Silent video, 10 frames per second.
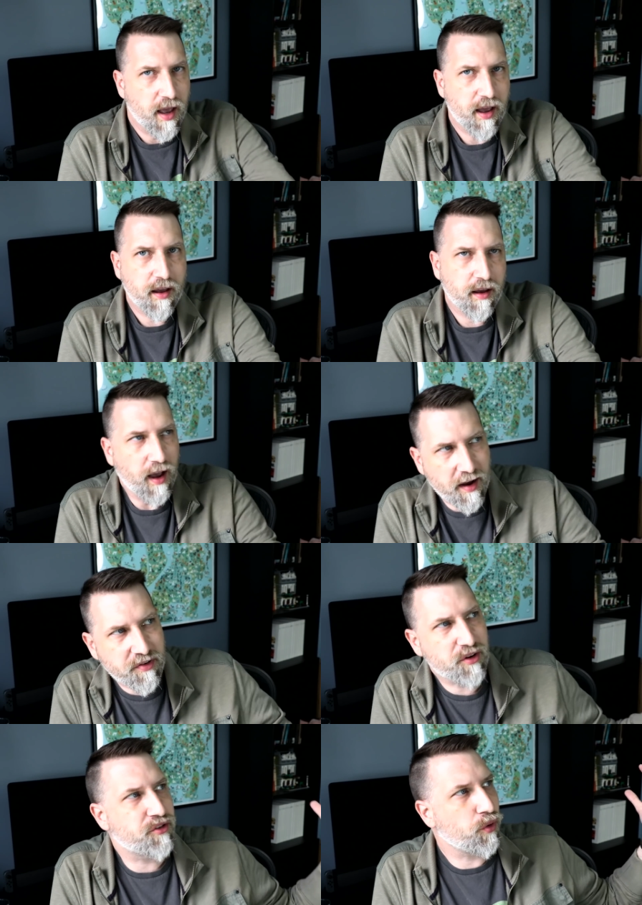Yeah, I've
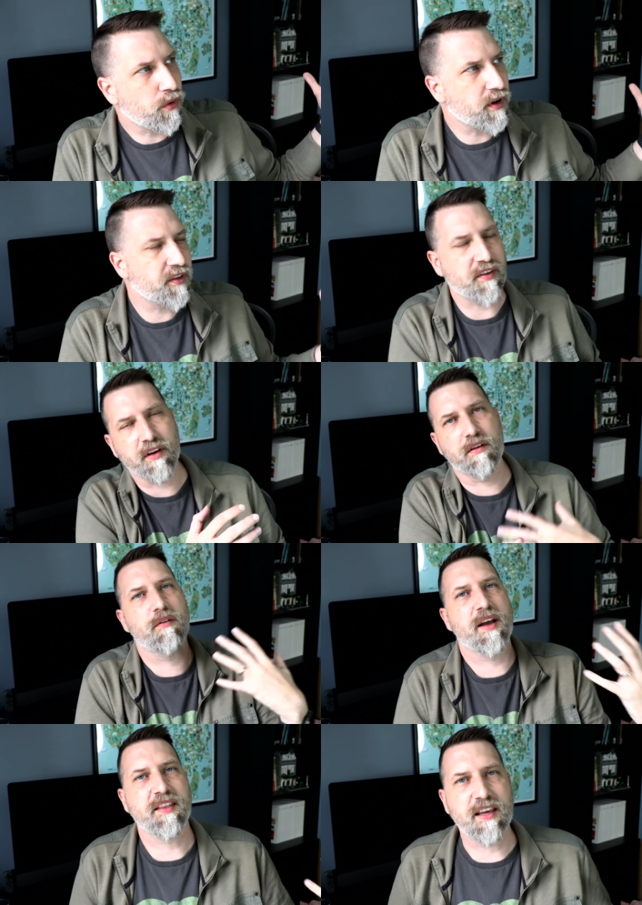heard stories in and
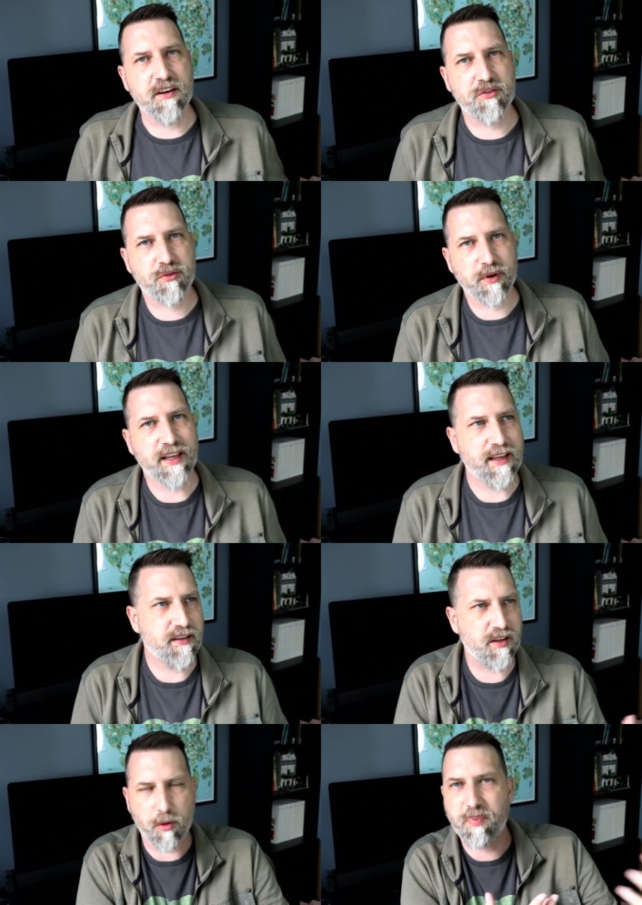around the industry,
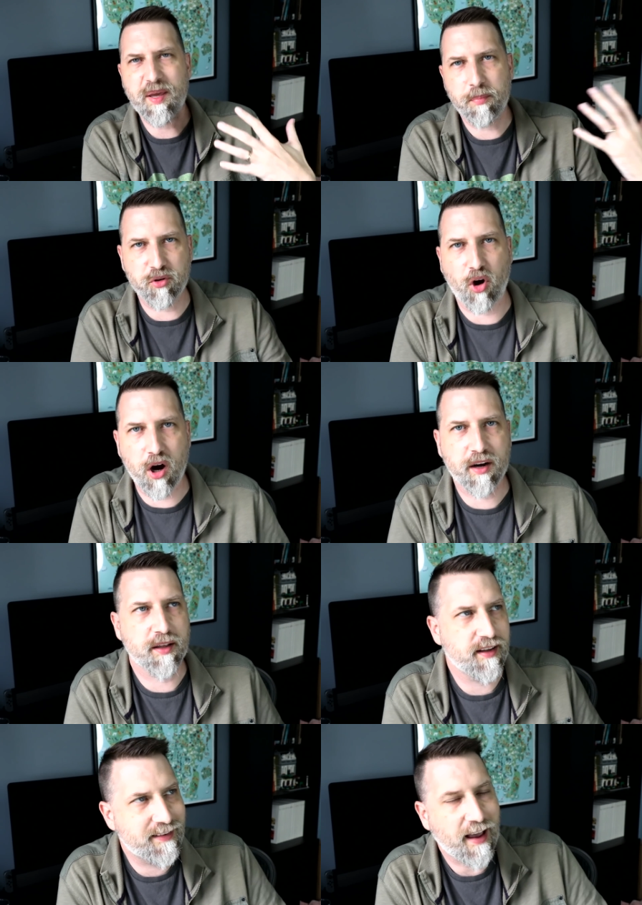you know, people
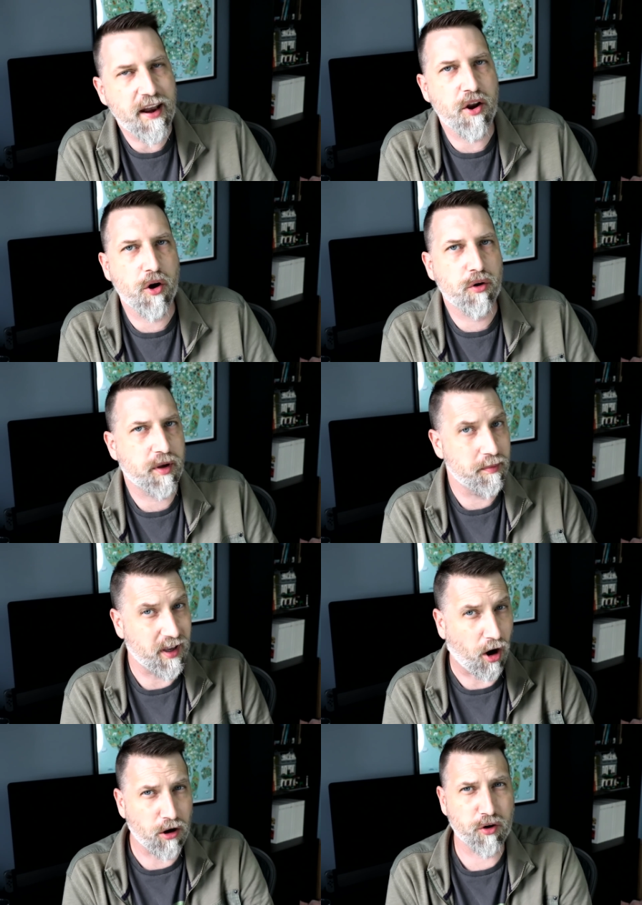talking Nintendo can
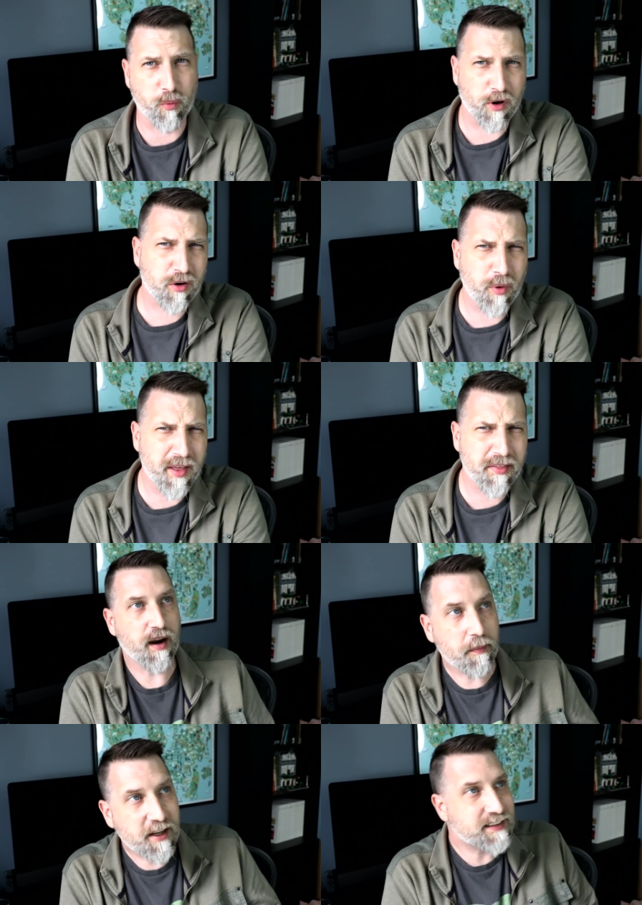be hard to work with.
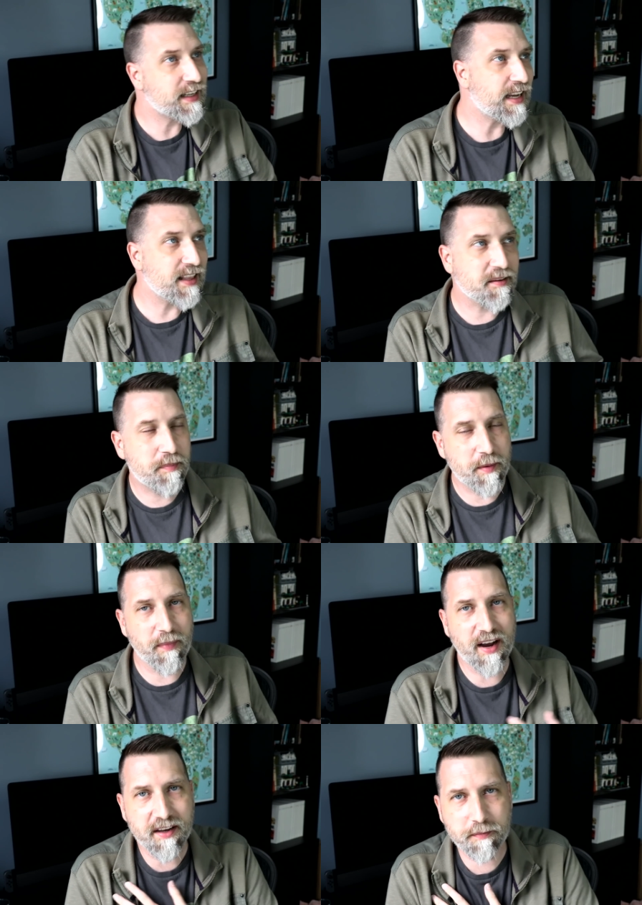And I'm not saying that's been
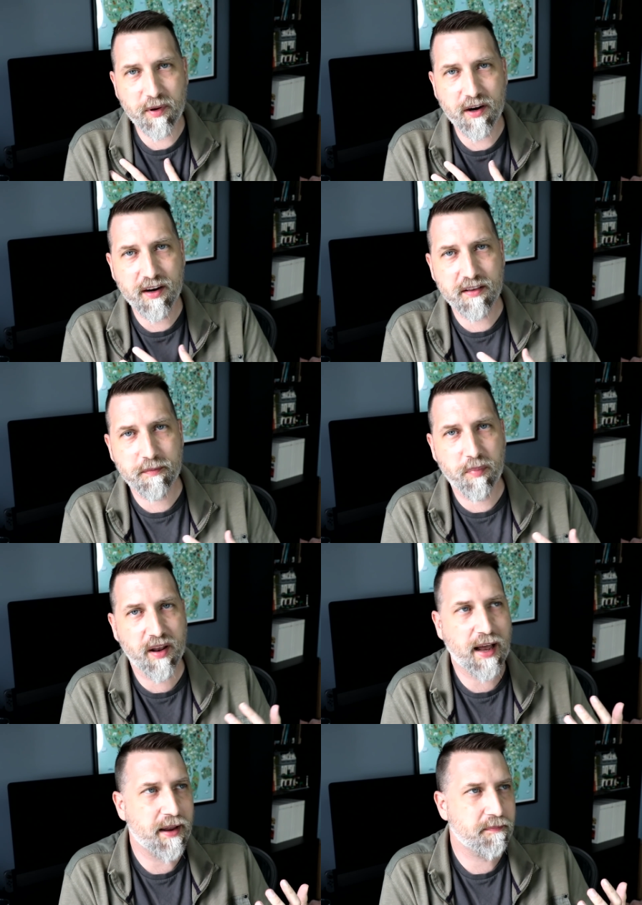my experience,
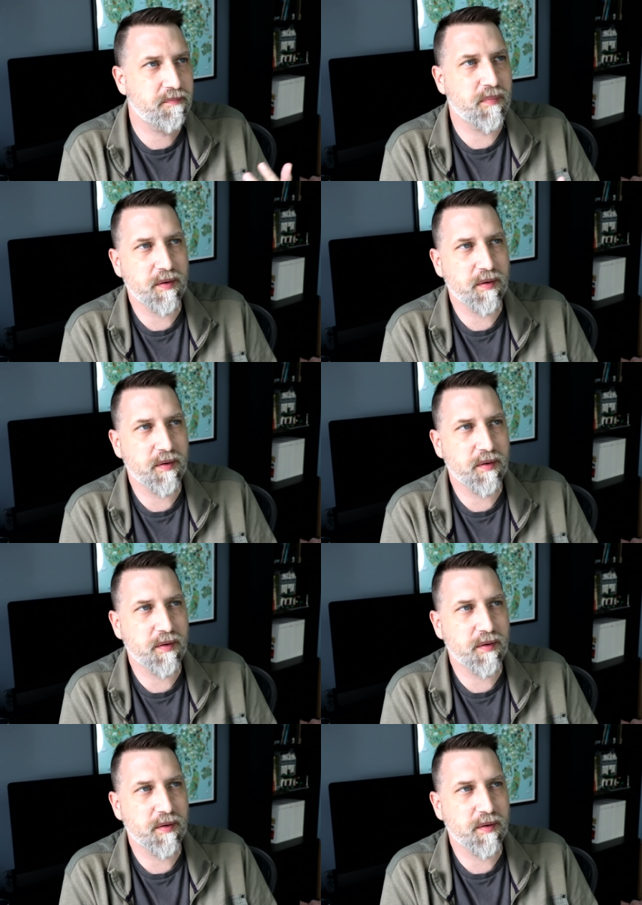but I